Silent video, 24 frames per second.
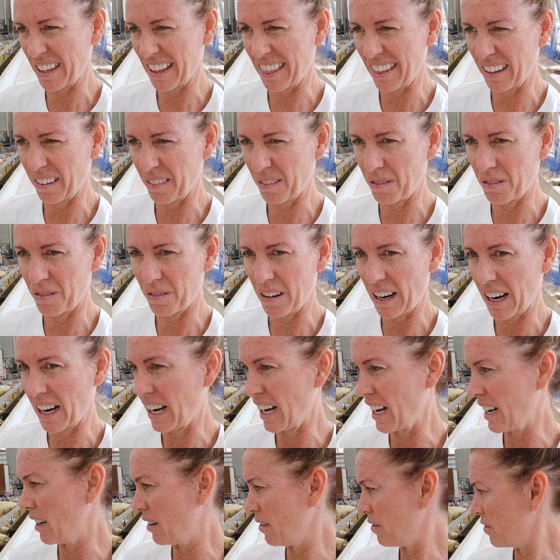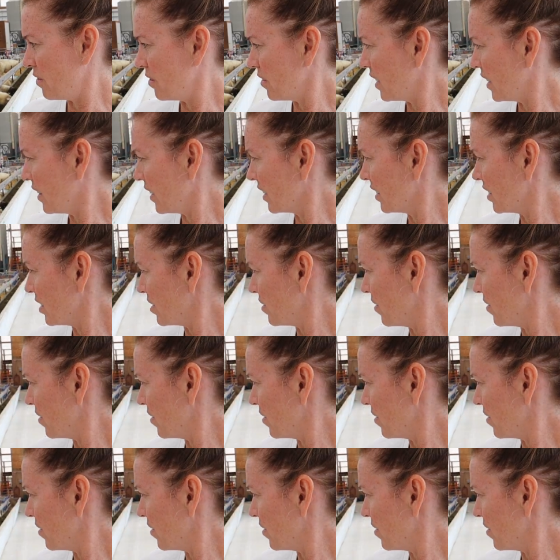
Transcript: I think, five. I think there's